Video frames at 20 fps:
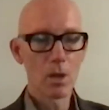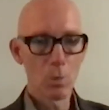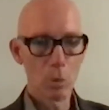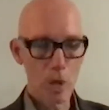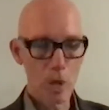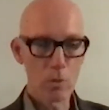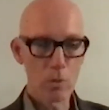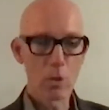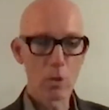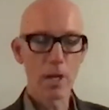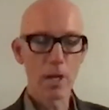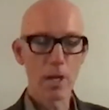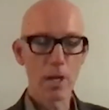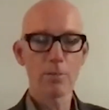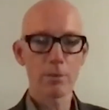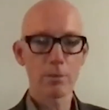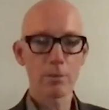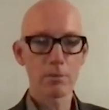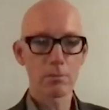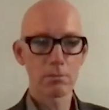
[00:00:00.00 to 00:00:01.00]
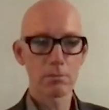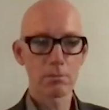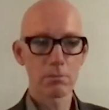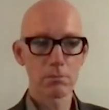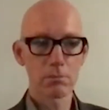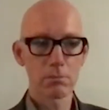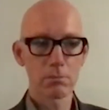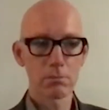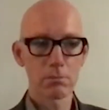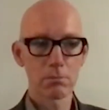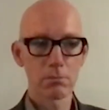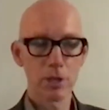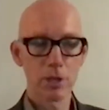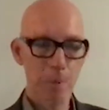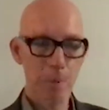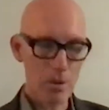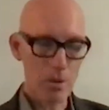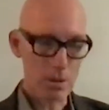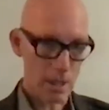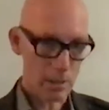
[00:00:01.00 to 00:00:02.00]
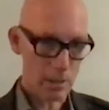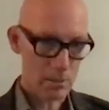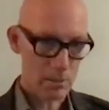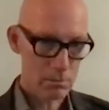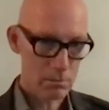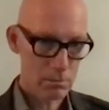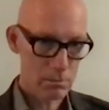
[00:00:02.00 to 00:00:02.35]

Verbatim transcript: we will keep responding.